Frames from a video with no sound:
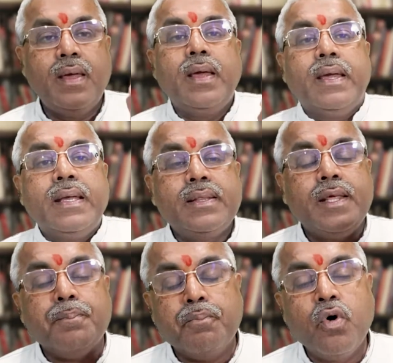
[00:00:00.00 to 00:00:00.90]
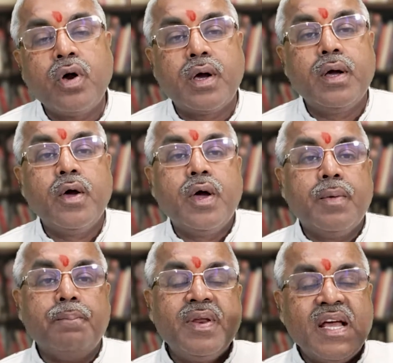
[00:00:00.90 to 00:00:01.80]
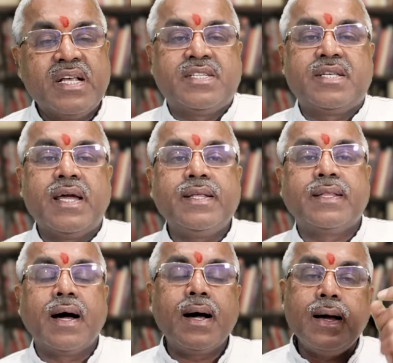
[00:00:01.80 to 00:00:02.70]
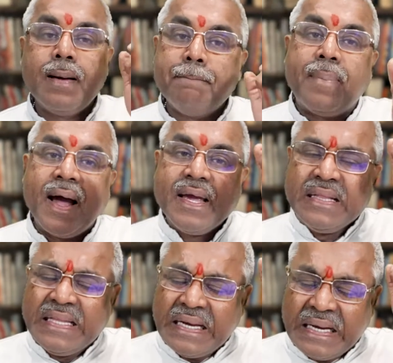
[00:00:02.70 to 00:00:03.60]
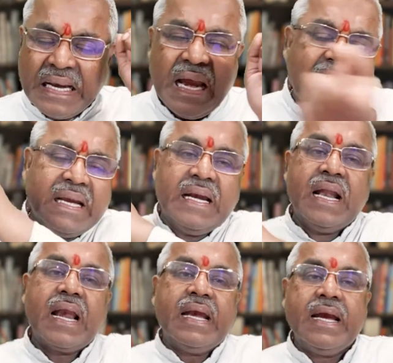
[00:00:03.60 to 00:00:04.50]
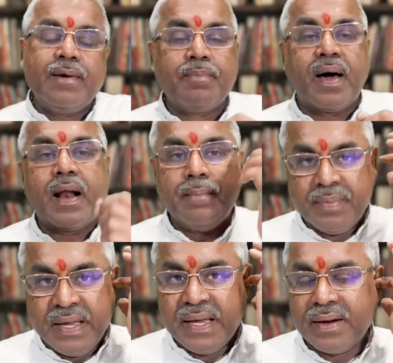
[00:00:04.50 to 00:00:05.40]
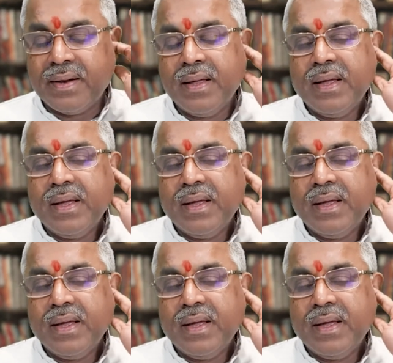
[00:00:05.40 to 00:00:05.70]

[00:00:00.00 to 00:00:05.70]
in the book Brihad Samhita by the great learned Varamihir,